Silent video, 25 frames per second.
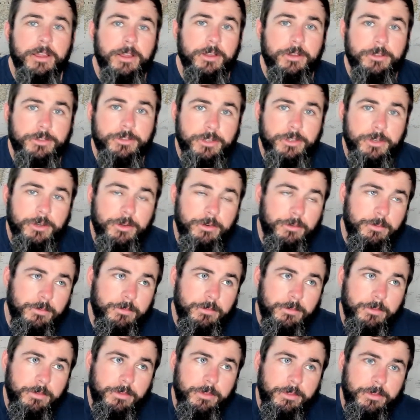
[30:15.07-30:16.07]
so
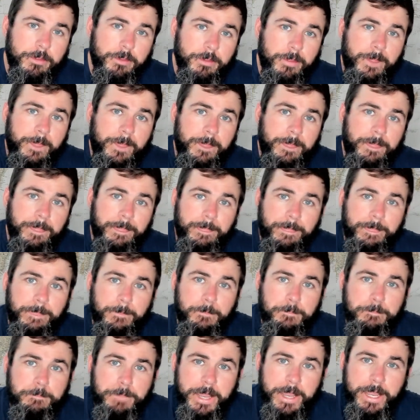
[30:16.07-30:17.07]
the
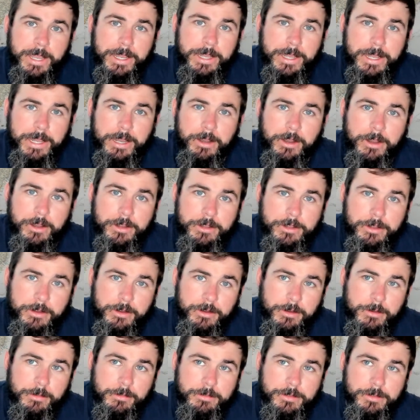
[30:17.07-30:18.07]
main
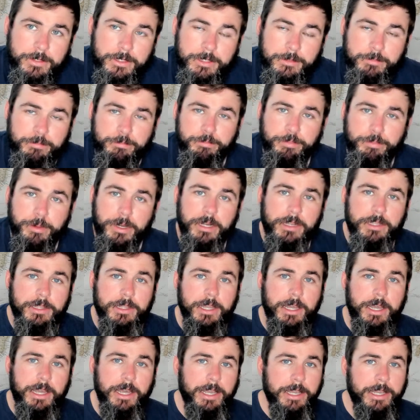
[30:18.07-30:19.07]
character just bugged
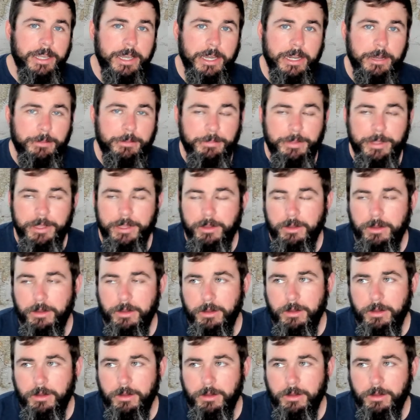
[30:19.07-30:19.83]
the heck out of me